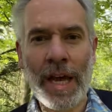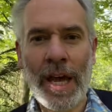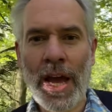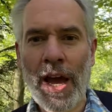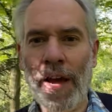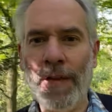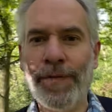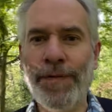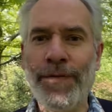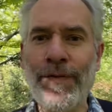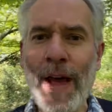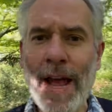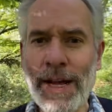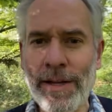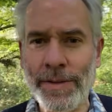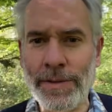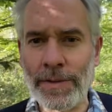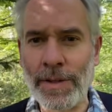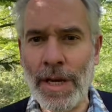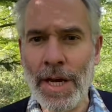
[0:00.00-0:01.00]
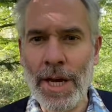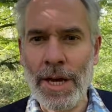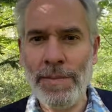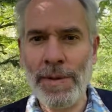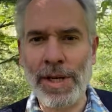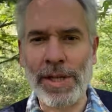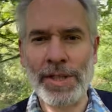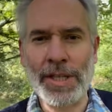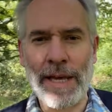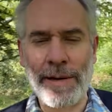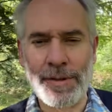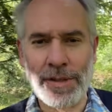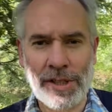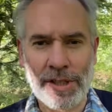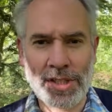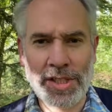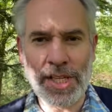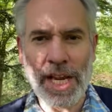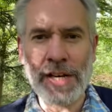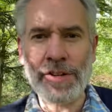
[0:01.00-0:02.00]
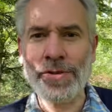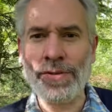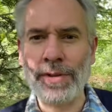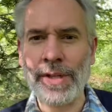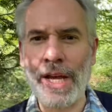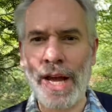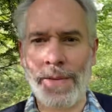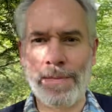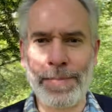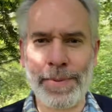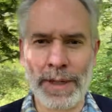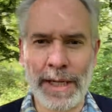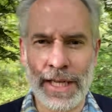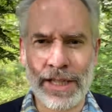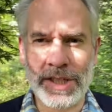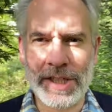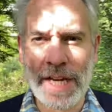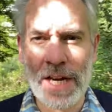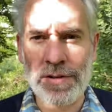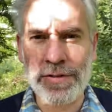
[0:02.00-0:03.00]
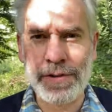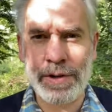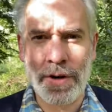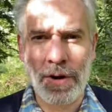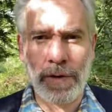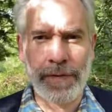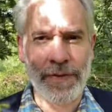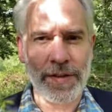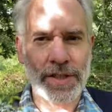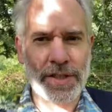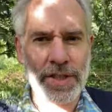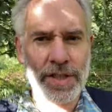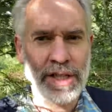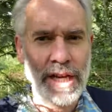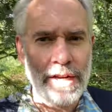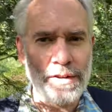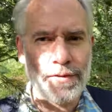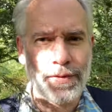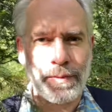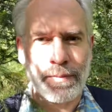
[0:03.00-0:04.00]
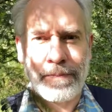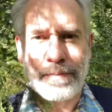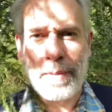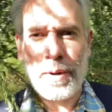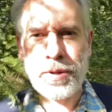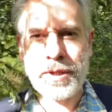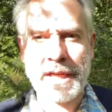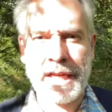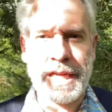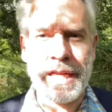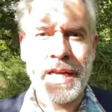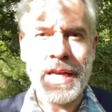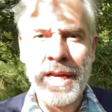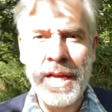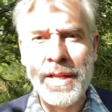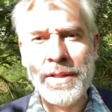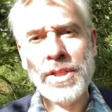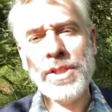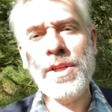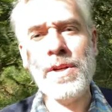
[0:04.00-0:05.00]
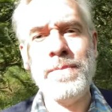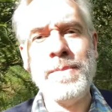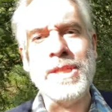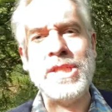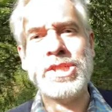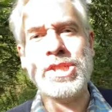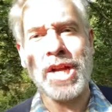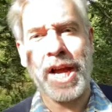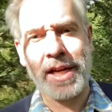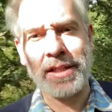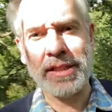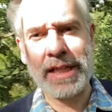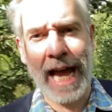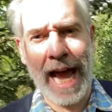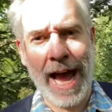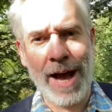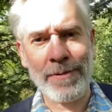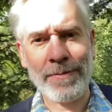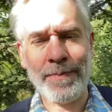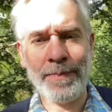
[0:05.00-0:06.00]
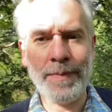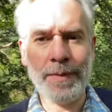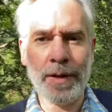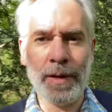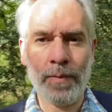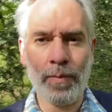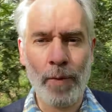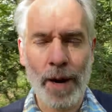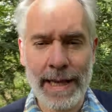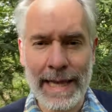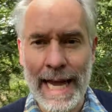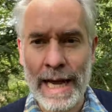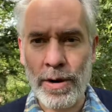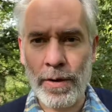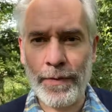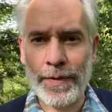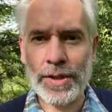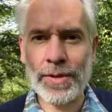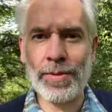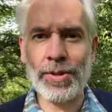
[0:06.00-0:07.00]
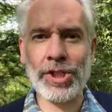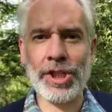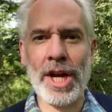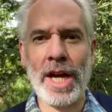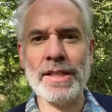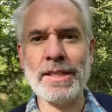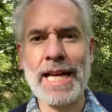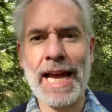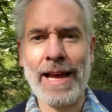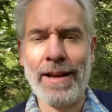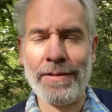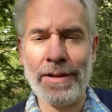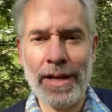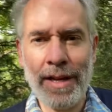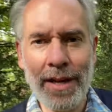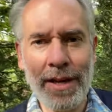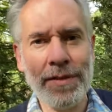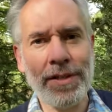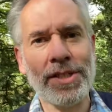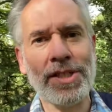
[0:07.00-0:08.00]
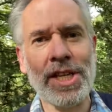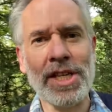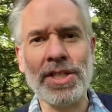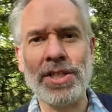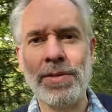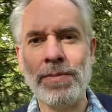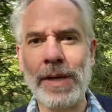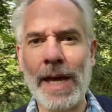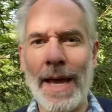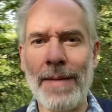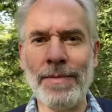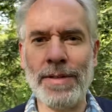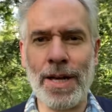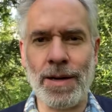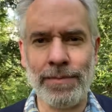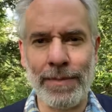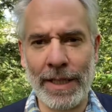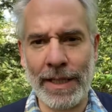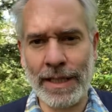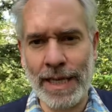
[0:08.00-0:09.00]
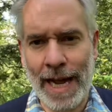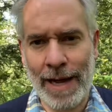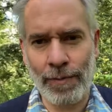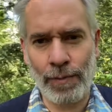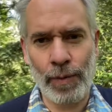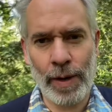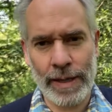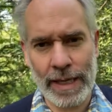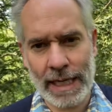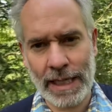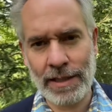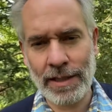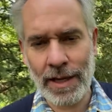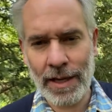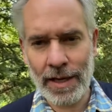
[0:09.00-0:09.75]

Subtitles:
had failed because there was a central company, a central office, a central body that could be shut down. And when that office was shut down, the system came tumbling down with it.